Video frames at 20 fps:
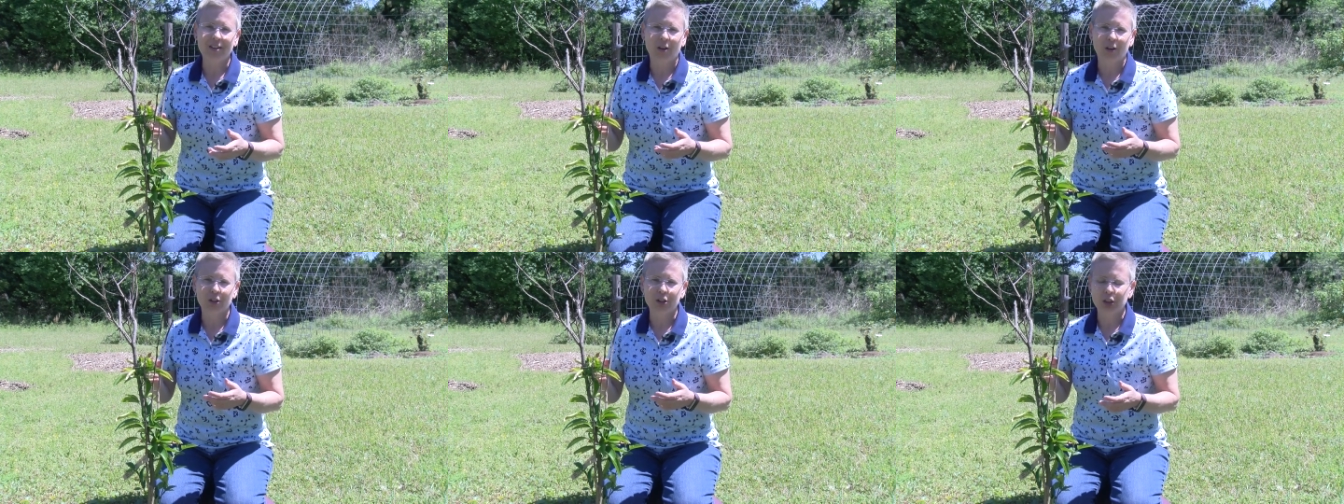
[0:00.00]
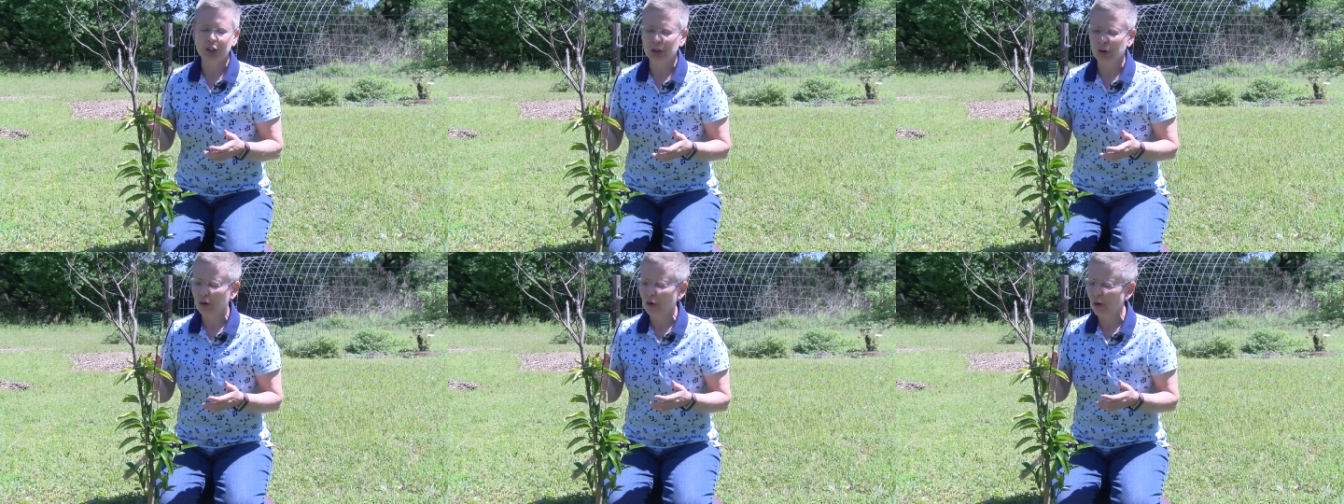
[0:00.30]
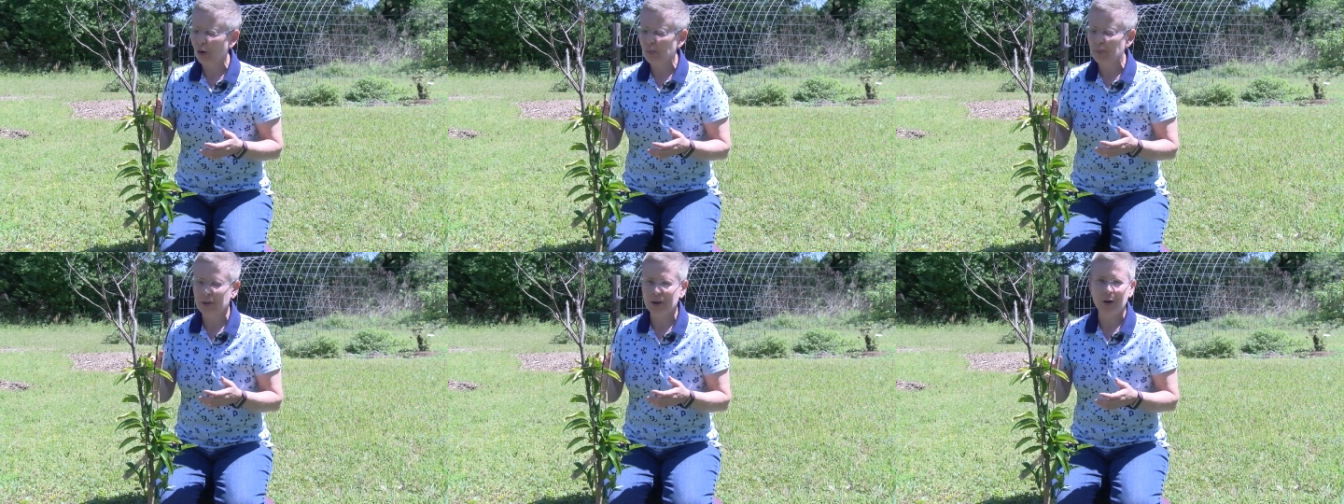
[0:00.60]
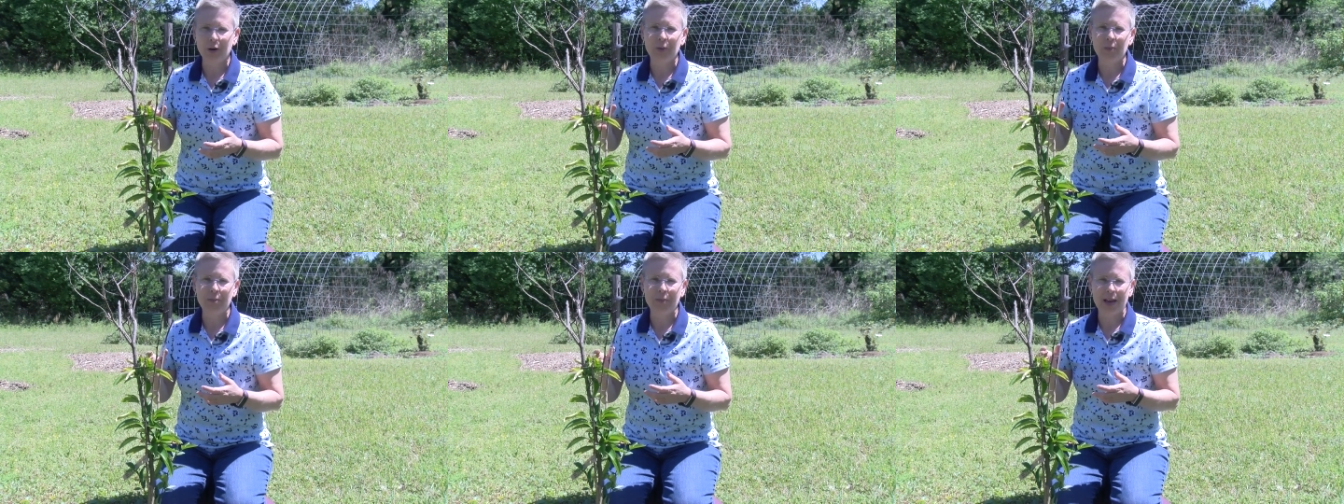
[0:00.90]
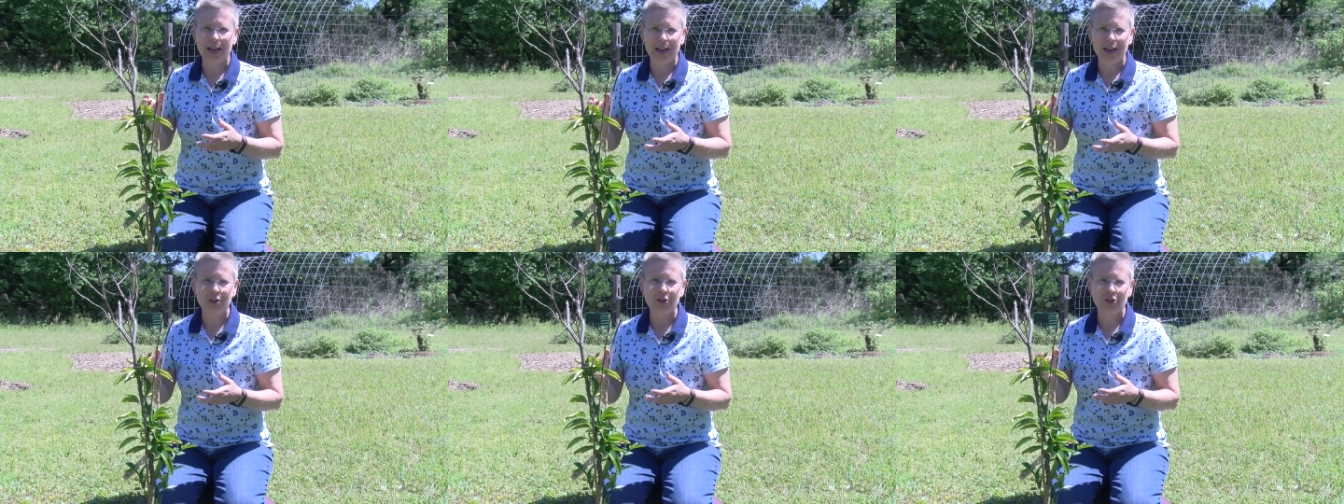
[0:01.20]
our Sugar Belle
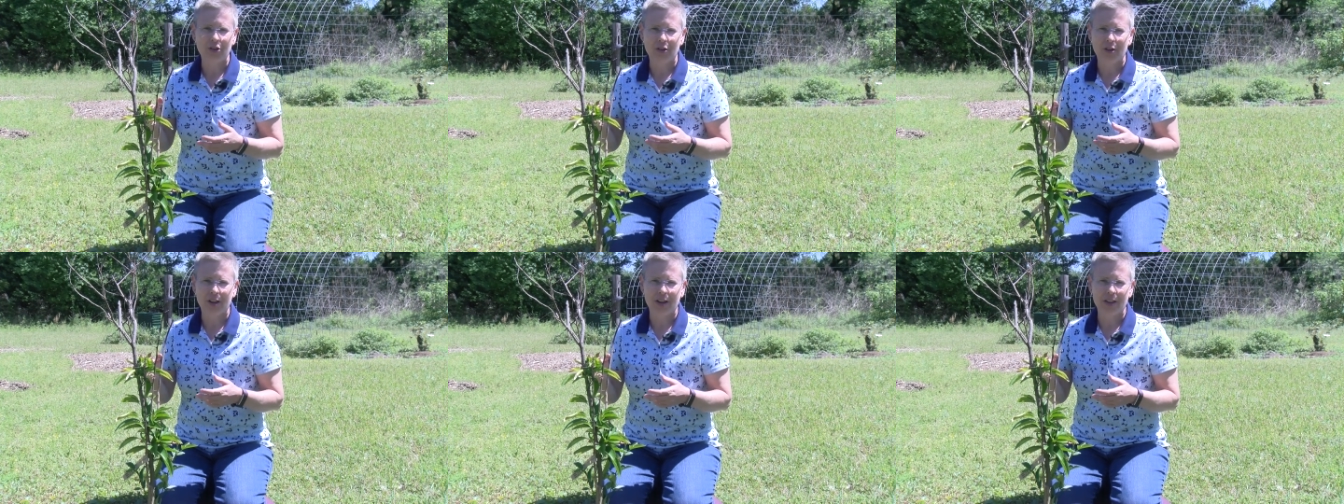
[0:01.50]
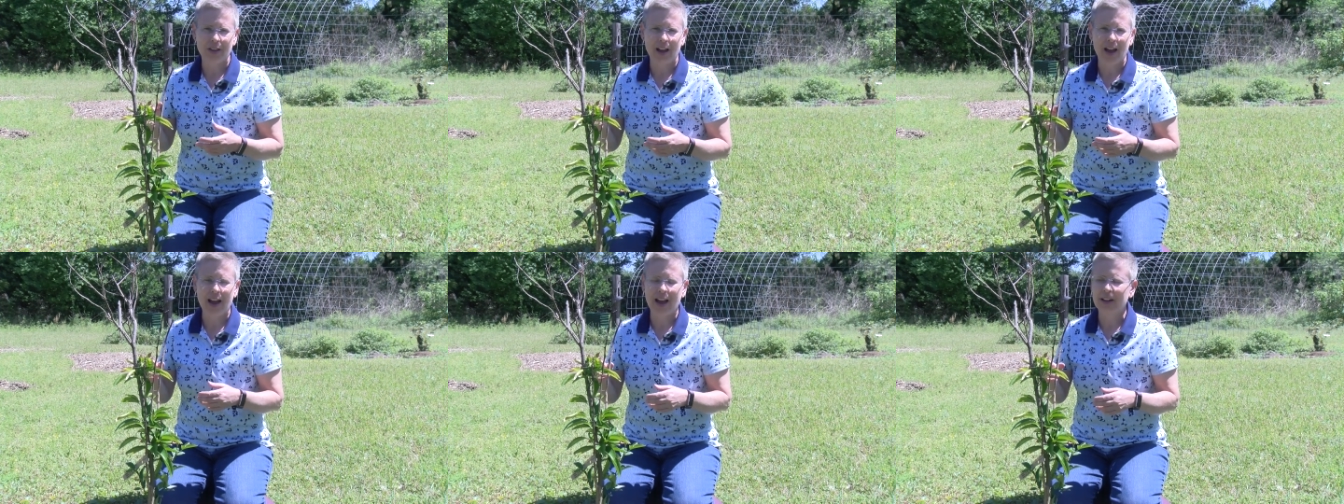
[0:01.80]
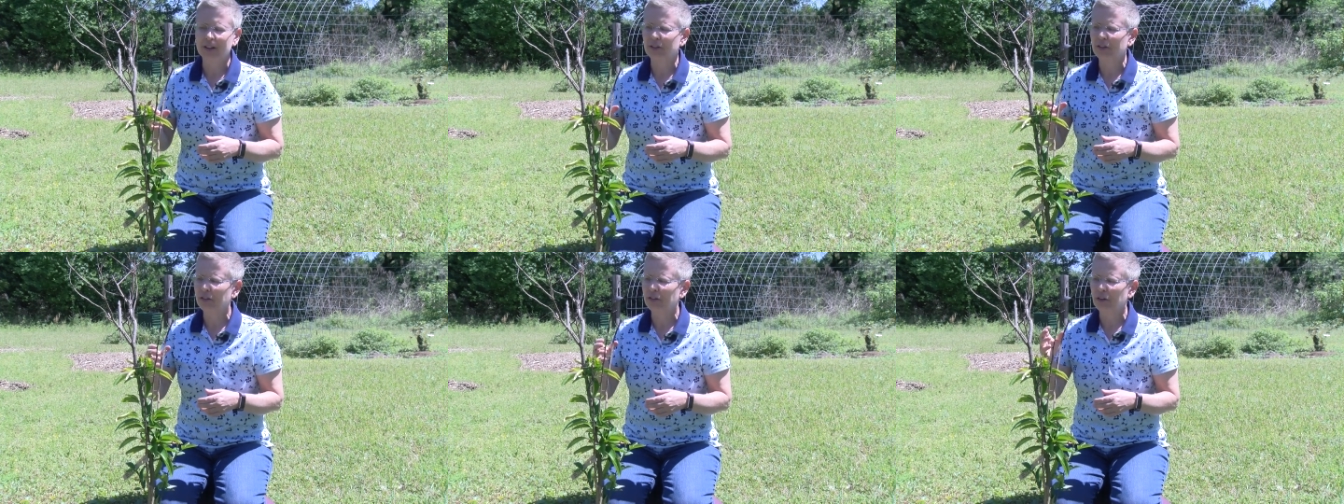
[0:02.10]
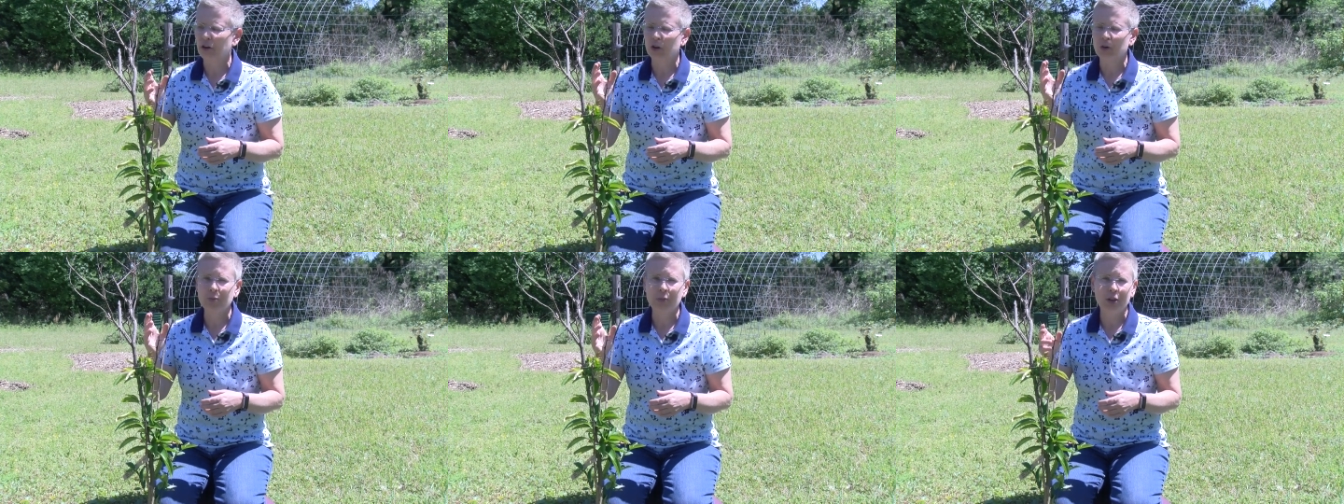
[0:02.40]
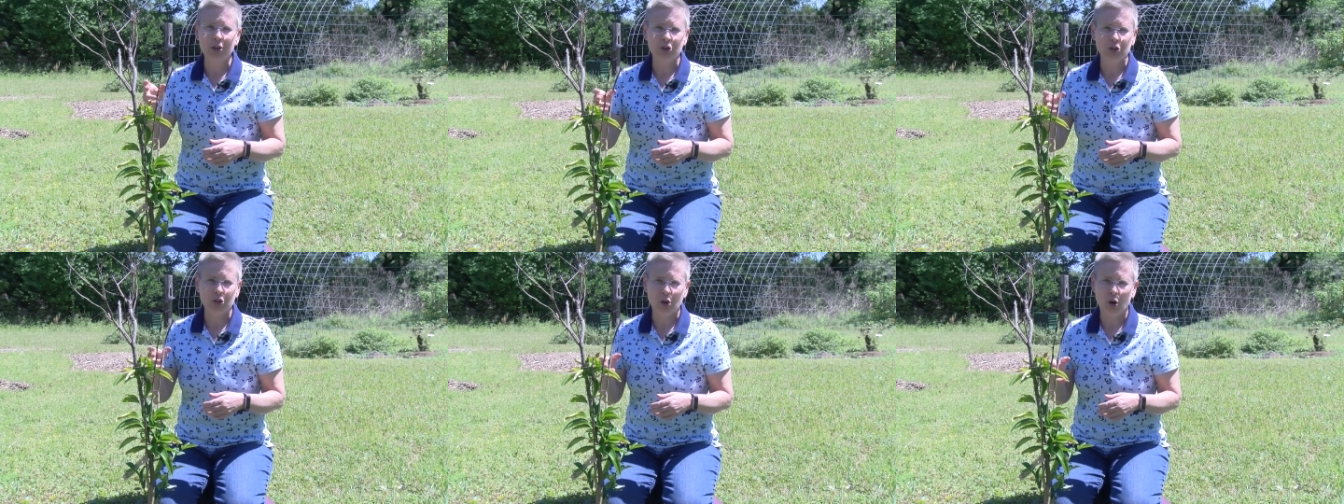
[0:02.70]
mandarin that had so
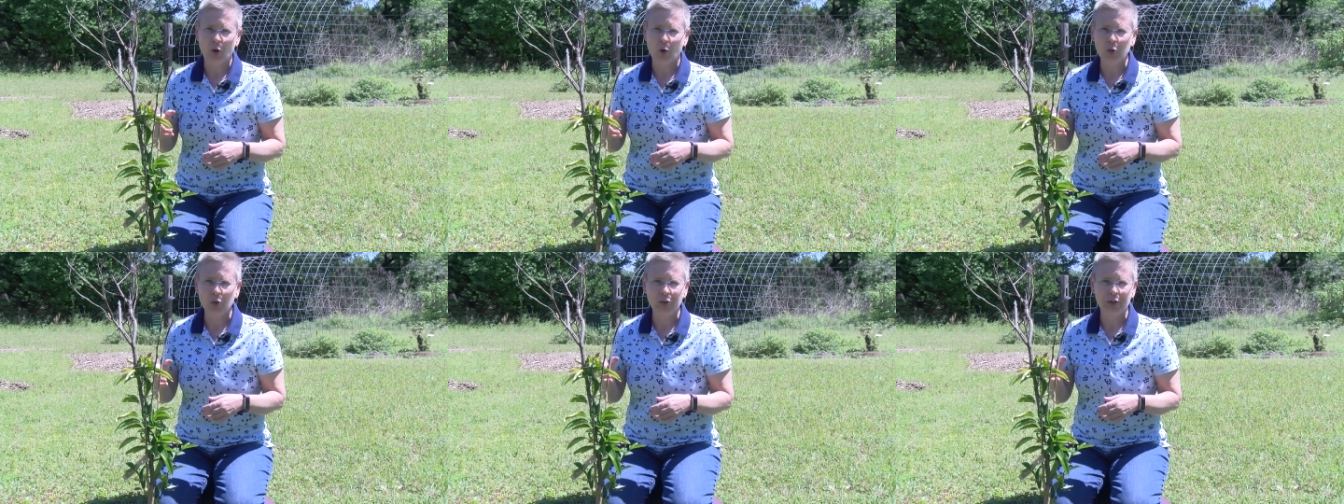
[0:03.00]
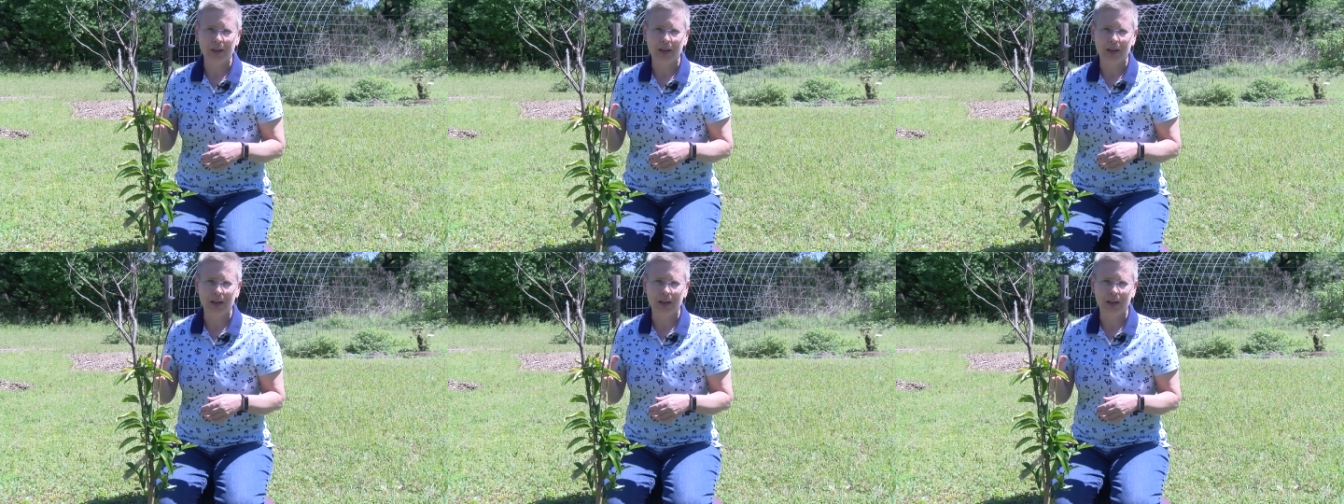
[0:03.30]
much cold